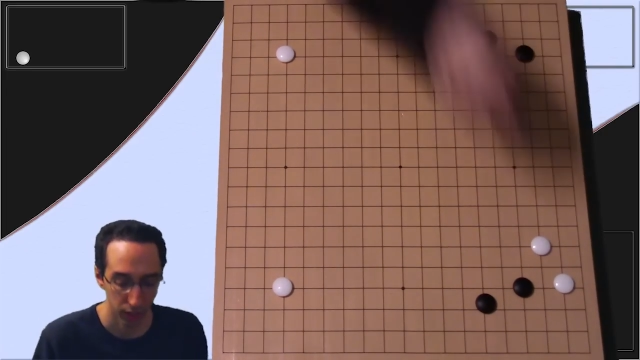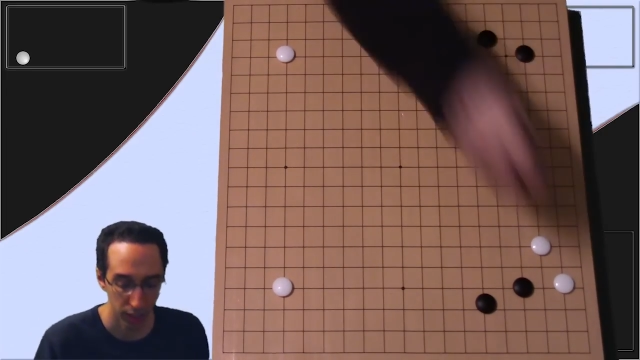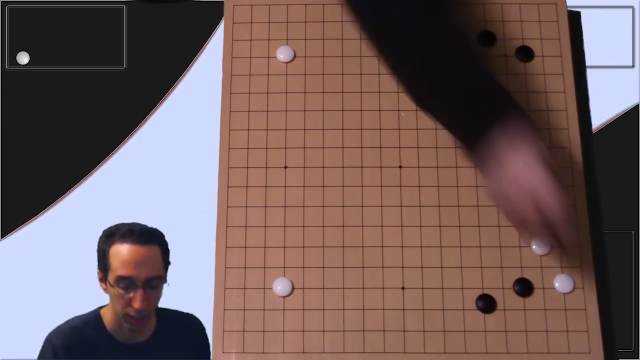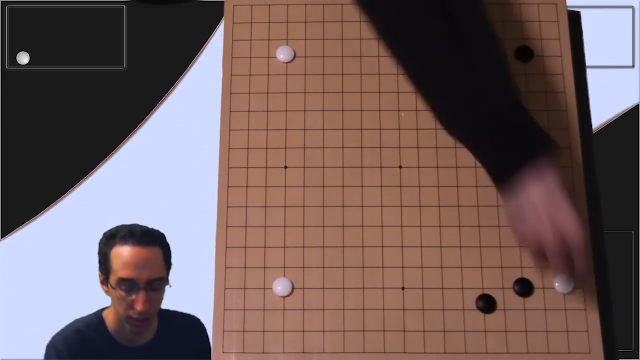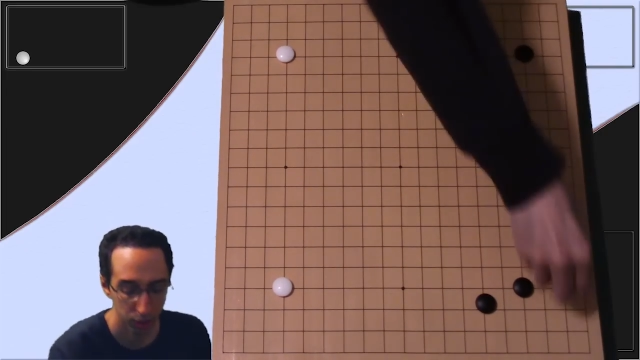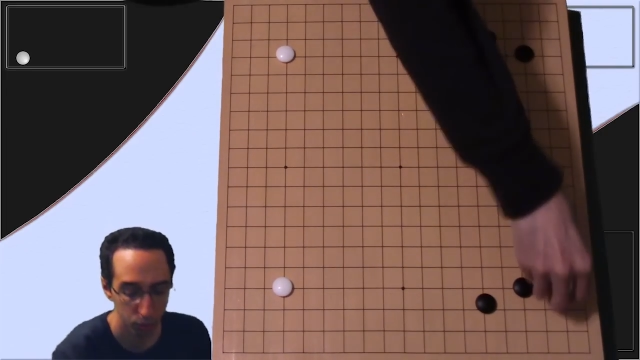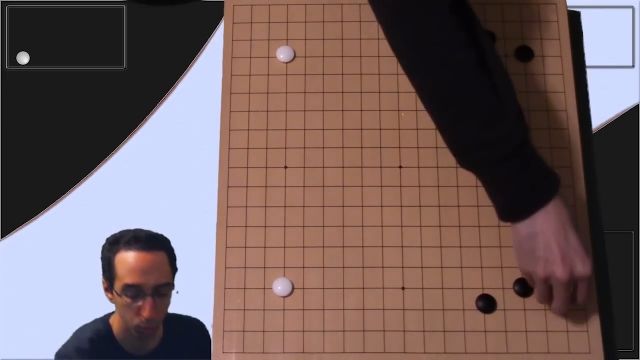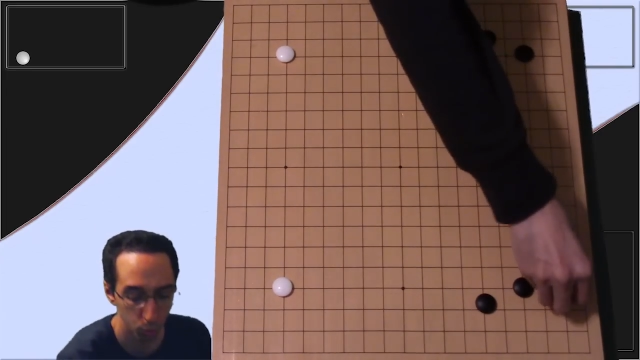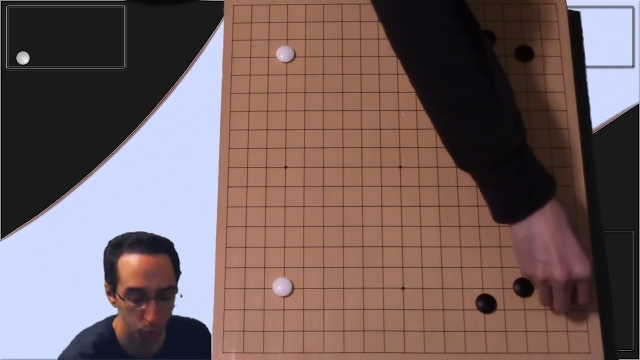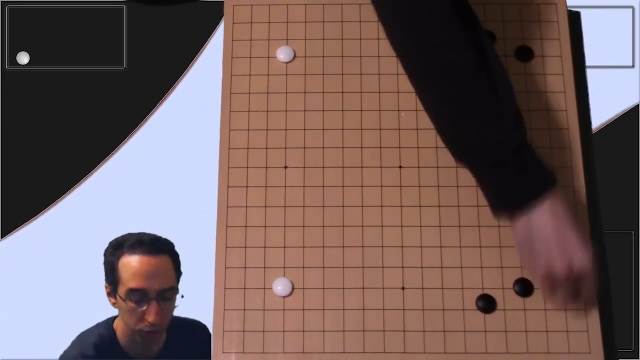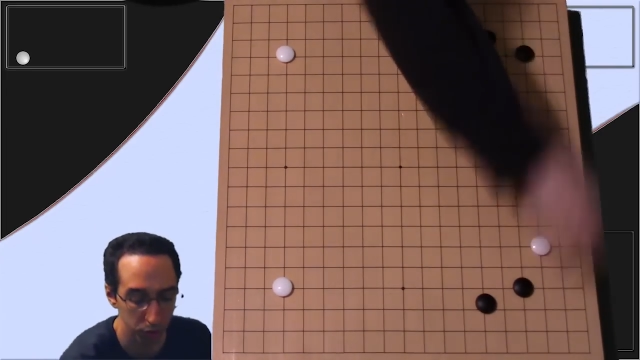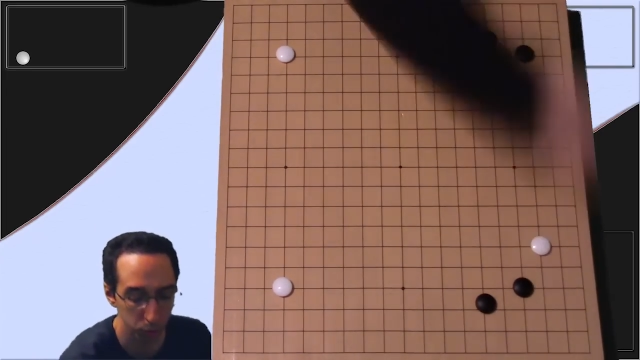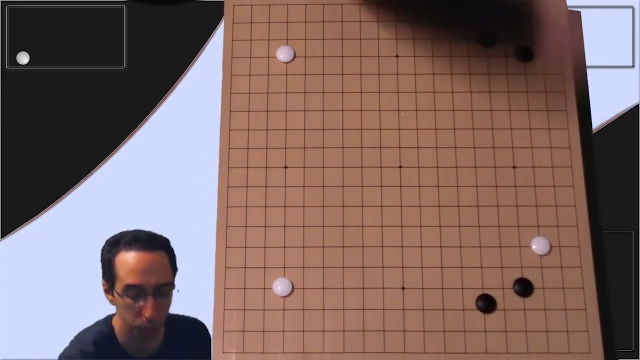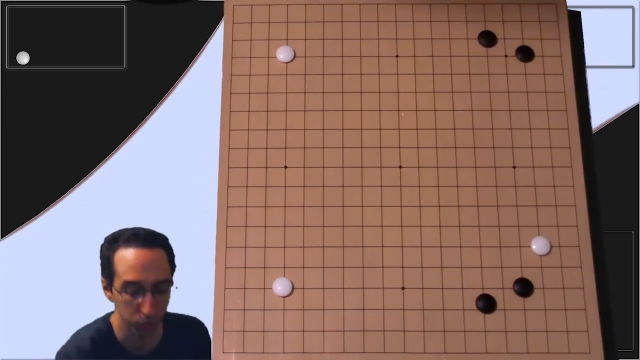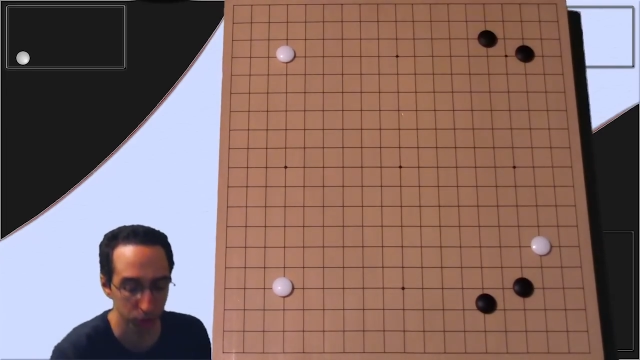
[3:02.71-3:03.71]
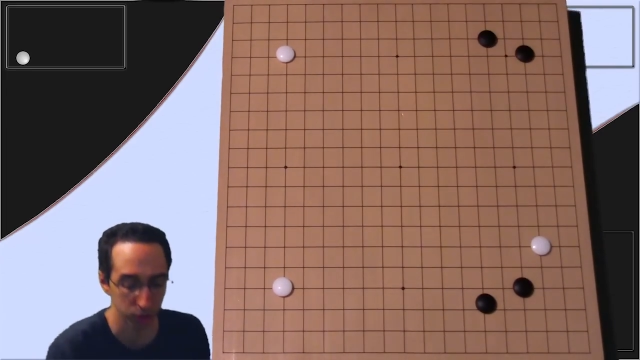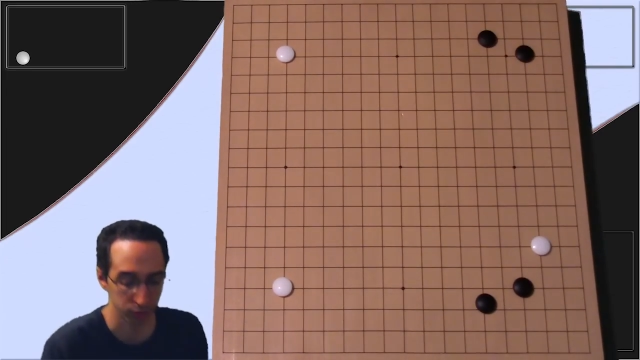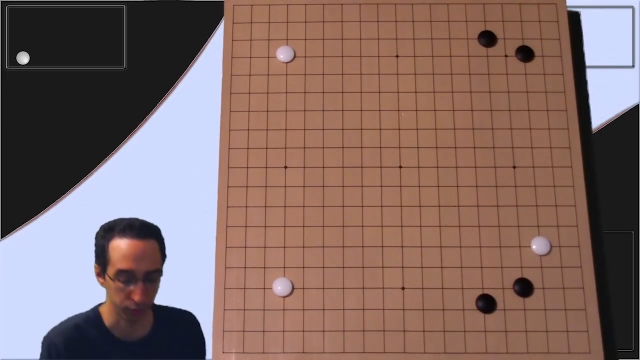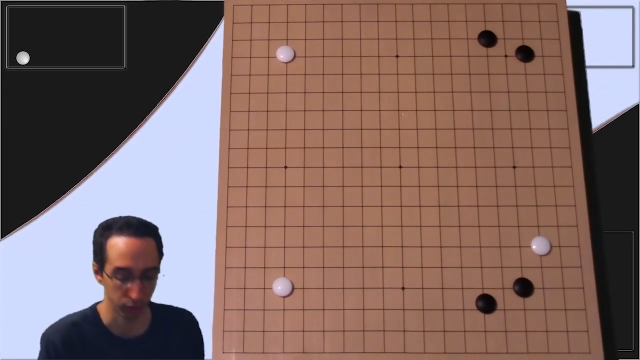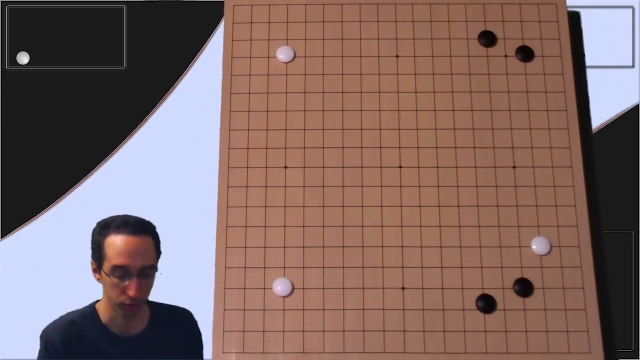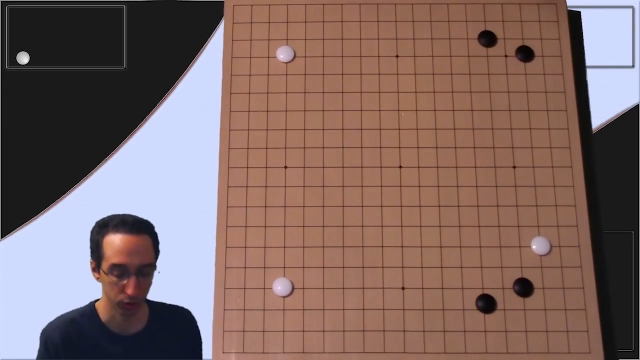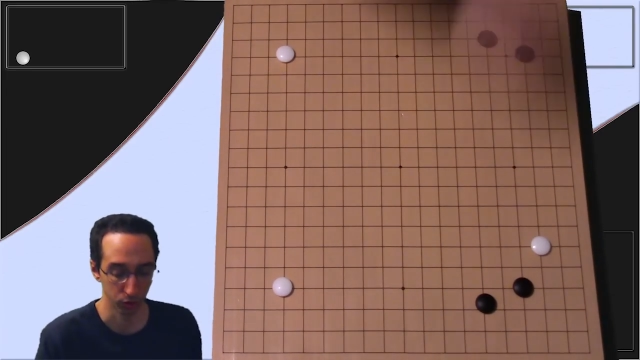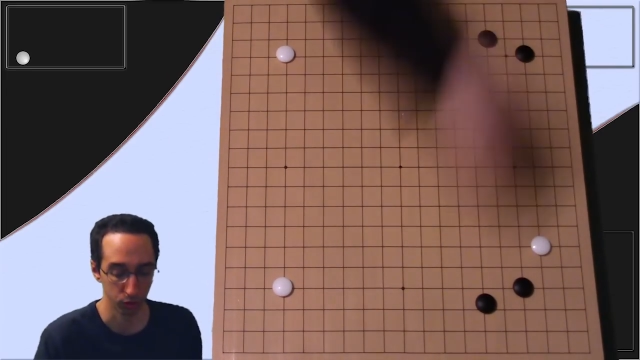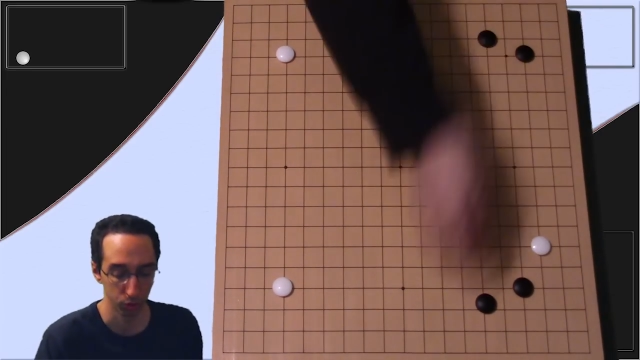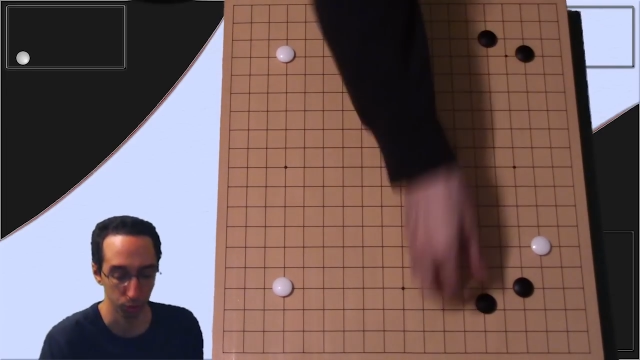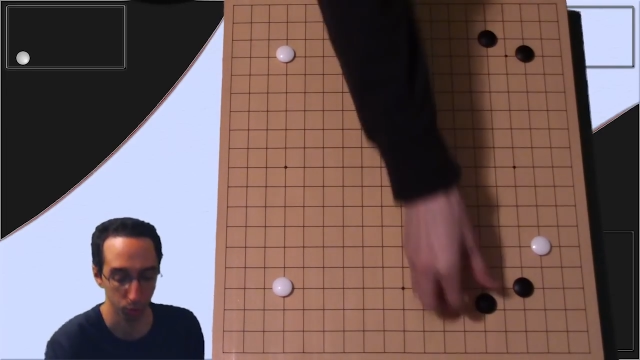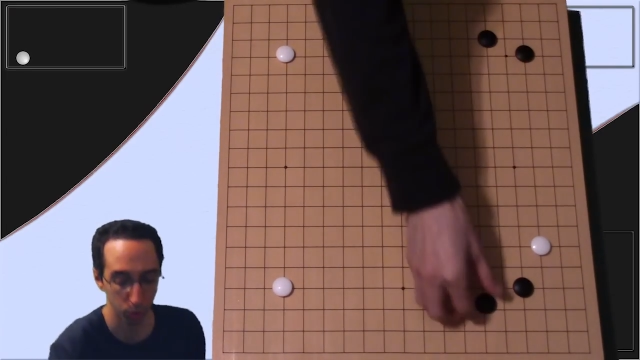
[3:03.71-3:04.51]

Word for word: and it's really, really difficult to go